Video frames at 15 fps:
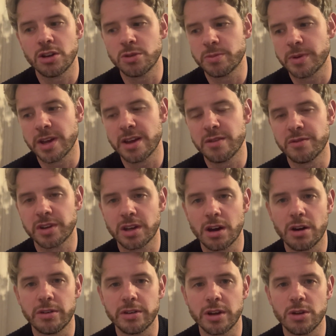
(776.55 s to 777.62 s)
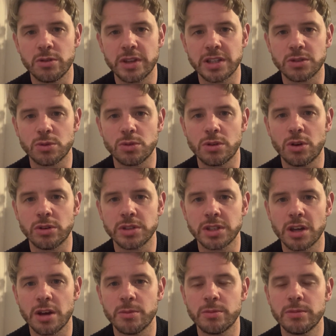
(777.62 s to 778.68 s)
Odobert, Vicario, these are all
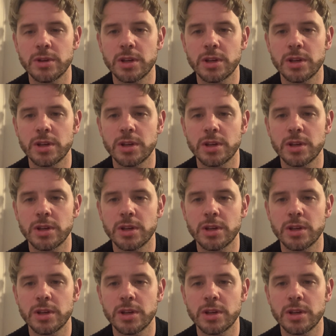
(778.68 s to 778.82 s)
long-term